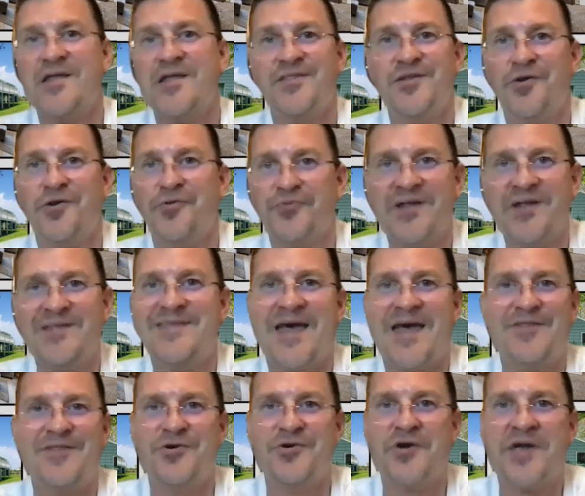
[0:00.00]
they'll read
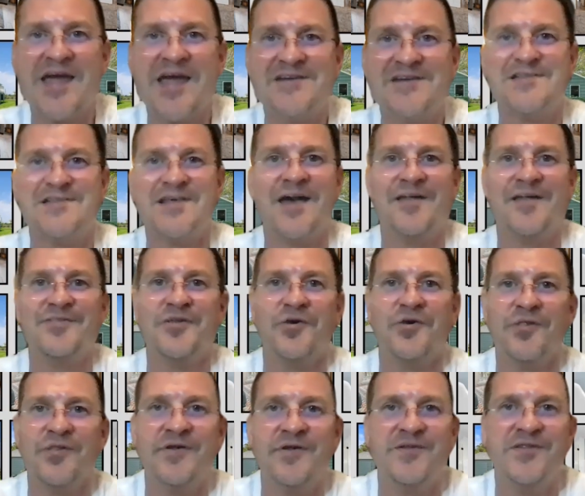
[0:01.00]
that, they'll catch that,
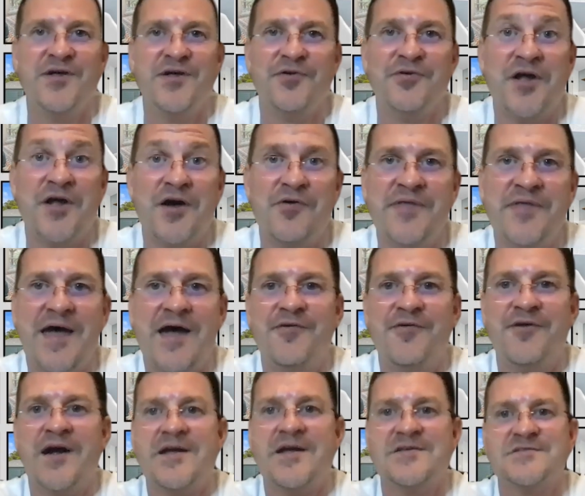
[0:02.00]
they'll know that,
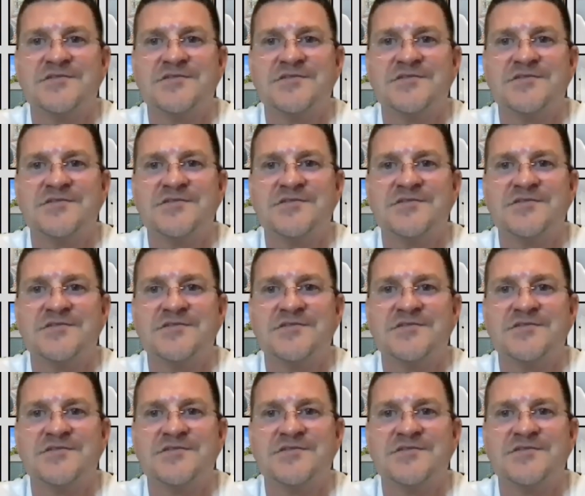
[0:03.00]
right?